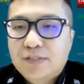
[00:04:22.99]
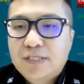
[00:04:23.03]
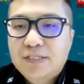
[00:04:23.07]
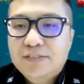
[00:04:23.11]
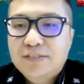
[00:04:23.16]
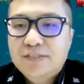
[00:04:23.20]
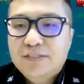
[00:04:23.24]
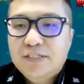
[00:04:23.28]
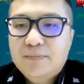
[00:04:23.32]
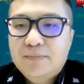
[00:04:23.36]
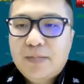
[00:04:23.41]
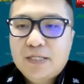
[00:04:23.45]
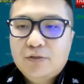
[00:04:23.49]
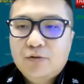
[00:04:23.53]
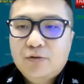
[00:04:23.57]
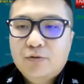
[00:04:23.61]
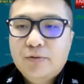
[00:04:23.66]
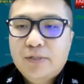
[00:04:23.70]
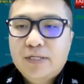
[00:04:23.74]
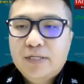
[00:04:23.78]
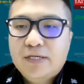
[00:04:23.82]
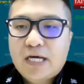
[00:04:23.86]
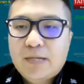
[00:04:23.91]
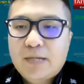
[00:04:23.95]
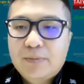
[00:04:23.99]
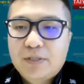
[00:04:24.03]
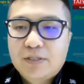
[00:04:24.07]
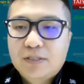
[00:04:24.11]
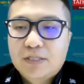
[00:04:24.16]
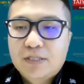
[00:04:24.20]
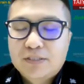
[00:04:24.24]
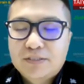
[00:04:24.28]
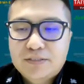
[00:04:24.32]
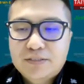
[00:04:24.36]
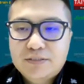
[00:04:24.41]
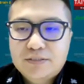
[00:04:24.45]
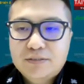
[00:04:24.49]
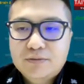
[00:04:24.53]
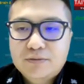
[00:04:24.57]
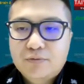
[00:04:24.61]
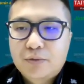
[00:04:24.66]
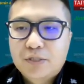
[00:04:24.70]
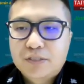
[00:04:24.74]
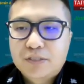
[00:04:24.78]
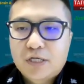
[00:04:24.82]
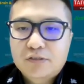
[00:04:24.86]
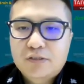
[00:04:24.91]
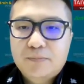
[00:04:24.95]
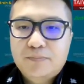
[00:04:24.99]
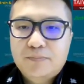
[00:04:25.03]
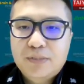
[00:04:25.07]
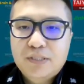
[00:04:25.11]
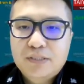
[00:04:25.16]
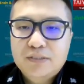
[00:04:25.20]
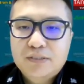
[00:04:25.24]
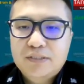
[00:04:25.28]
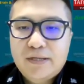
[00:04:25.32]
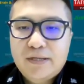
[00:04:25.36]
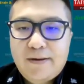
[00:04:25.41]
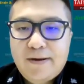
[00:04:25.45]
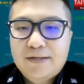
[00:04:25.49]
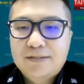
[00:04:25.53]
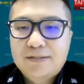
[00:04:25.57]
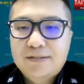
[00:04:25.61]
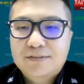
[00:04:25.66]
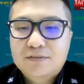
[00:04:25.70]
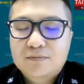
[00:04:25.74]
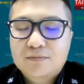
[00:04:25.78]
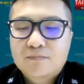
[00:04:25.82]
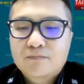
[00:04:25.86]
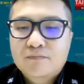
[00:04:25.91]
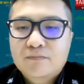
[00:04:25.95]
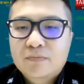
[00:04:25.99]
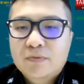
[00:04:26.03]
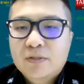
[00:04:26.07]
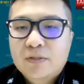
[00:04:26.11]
DC battery cabinets without PCS